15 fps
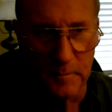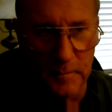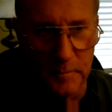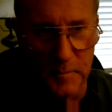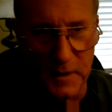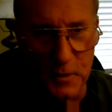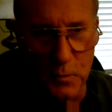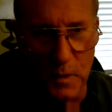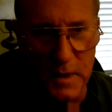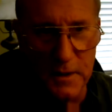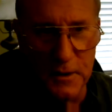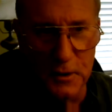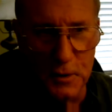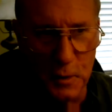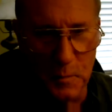between the
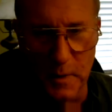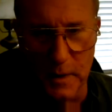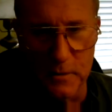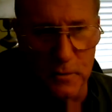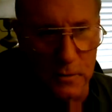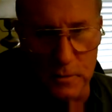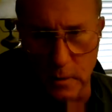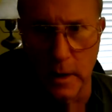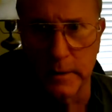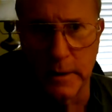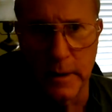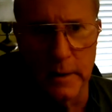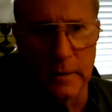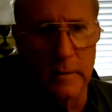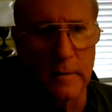two pictures, which are
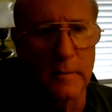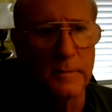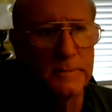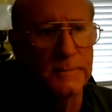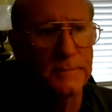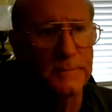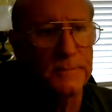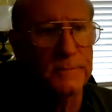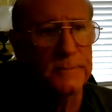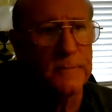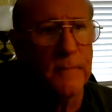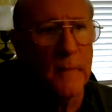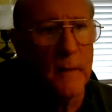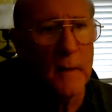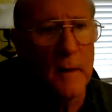identical,
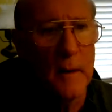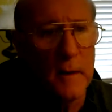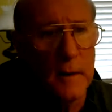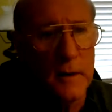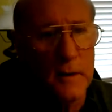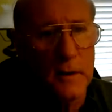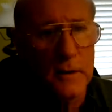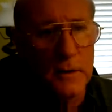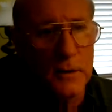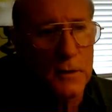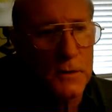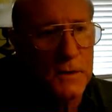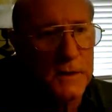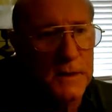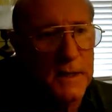
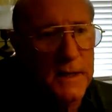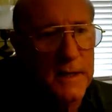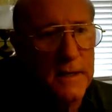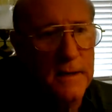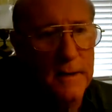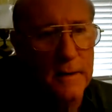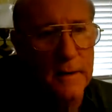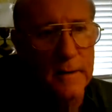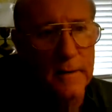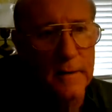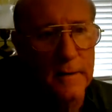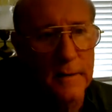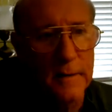you see